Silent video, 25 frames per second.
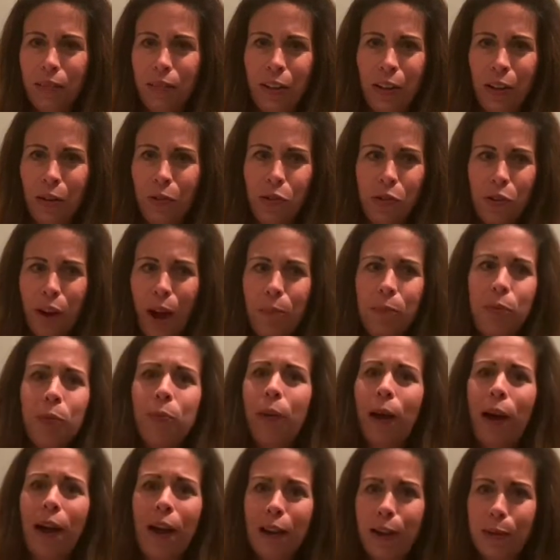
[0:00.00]
dropped
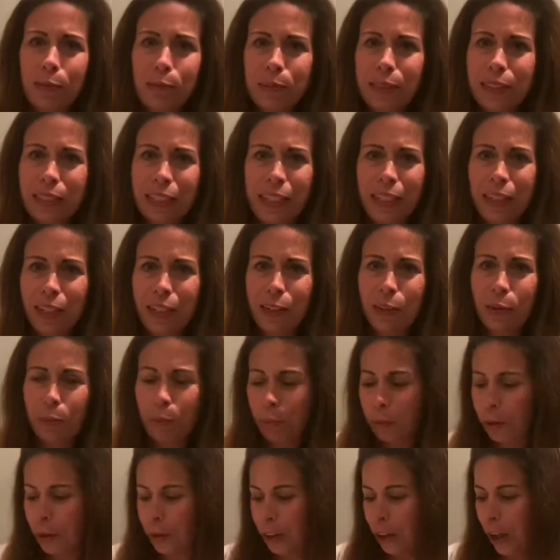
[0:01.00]
bombs in
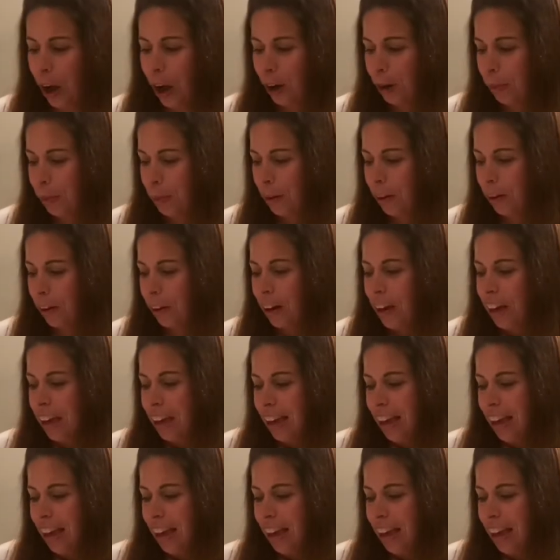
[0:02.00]
Pearl Harbor.